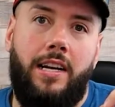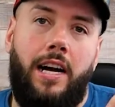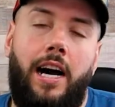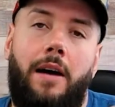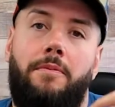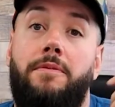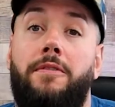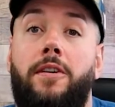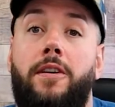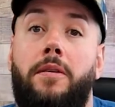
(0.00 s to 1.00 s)
.com
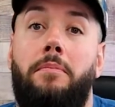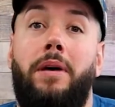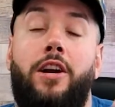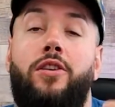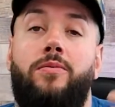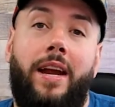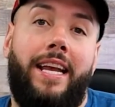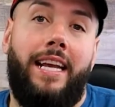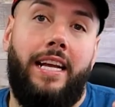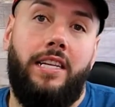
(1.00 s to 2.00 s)
for better
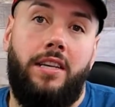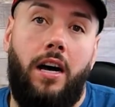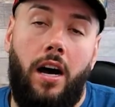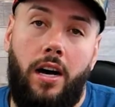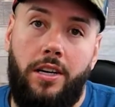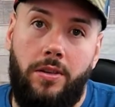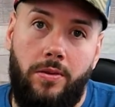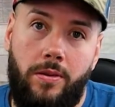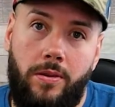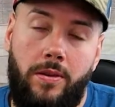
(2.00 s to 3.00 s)
rankings on
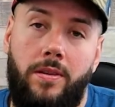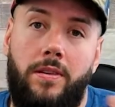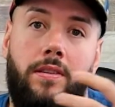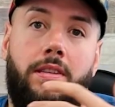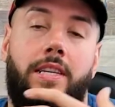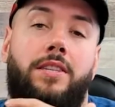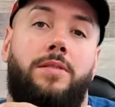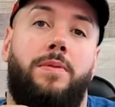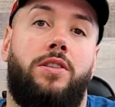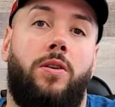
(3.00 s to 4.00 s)
Google. This
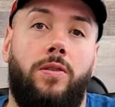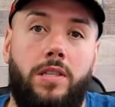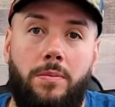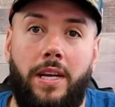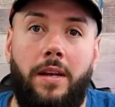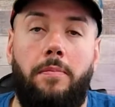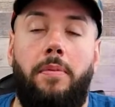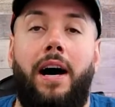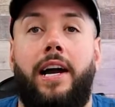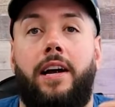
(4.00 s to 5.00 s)
has been told to me
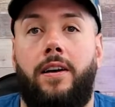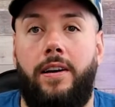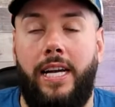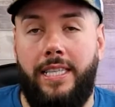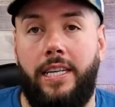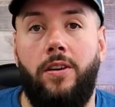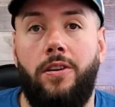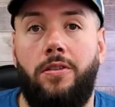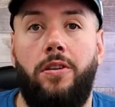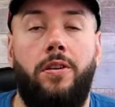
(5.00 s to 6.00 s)
by our
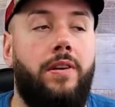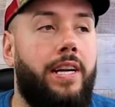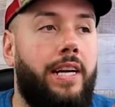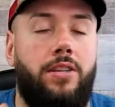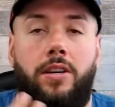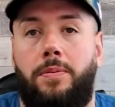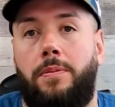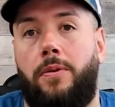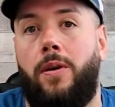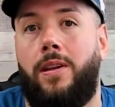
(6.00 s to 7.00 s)
SEO crew, and I talk to
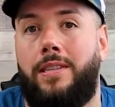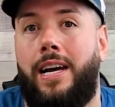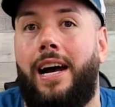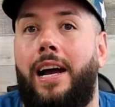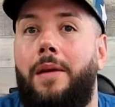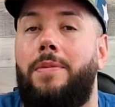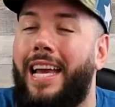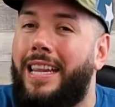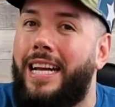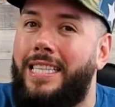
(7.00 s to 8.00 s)
people all the time
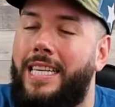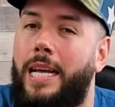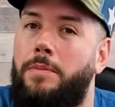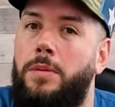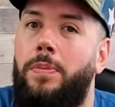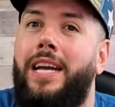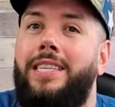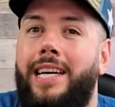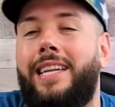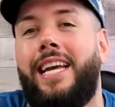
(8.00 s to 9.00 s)
in that same
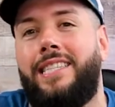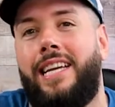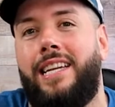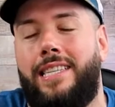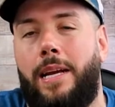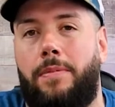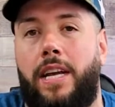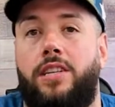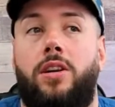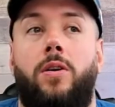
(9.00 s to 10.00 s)
space, and they say the same
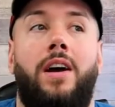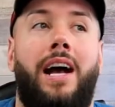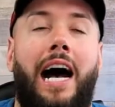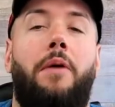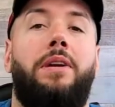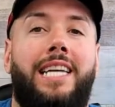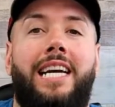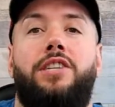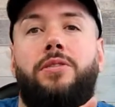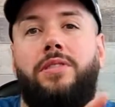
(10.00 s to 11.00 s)
thing. So I would
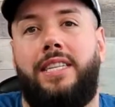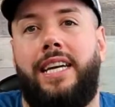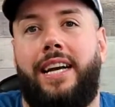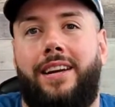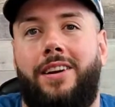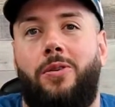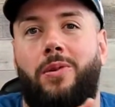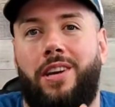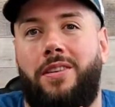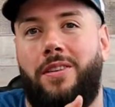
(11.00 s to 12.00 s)
tend to stick
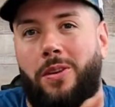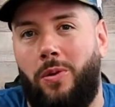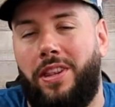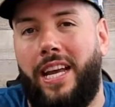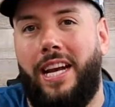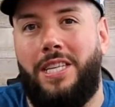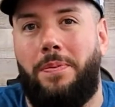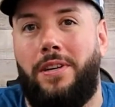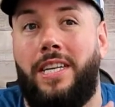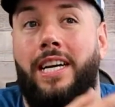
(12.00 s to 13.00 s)
with what the
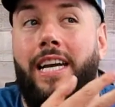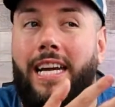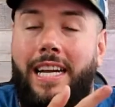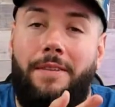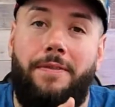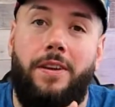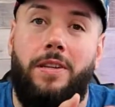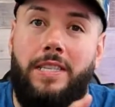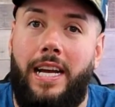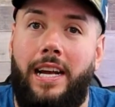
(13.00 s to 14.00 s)
experts in that
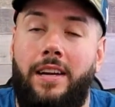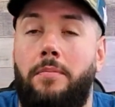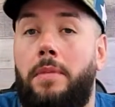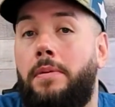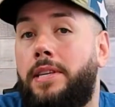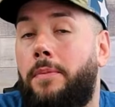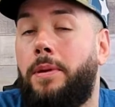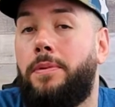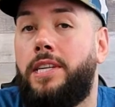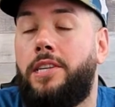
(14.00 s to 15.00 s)
field say. Maybe some
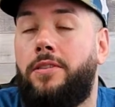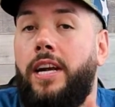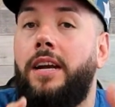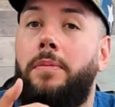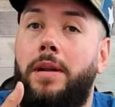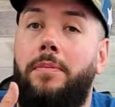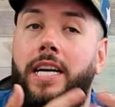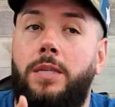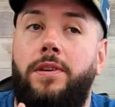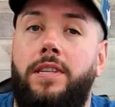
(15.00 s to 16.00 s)
people disagree, but in
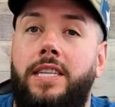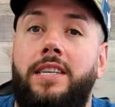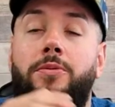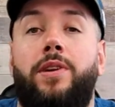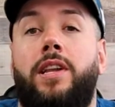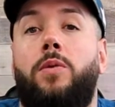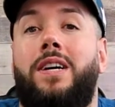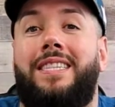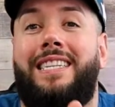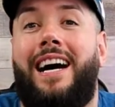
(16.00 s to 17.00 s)
my experiences, you really
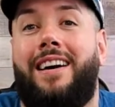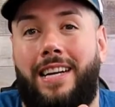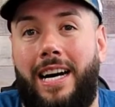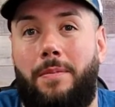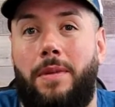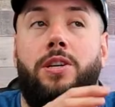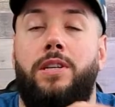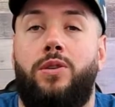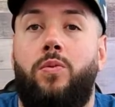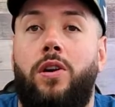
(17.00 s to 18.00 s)
want the .com. So
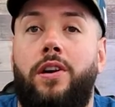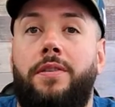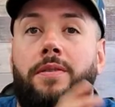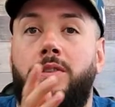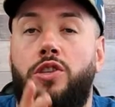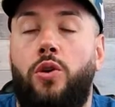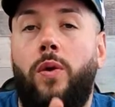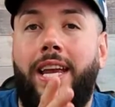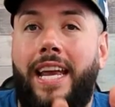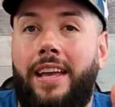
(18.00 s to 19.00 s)
it's worth
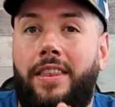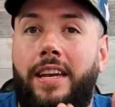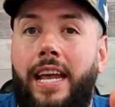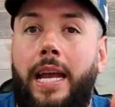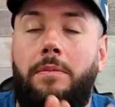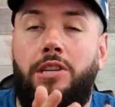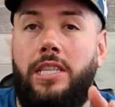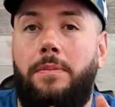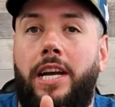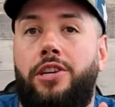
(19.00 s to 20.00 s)
tweaking the name
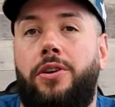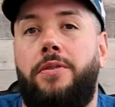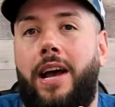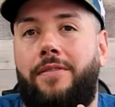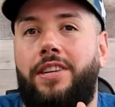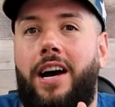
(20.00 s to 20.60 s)
just to make sure you have a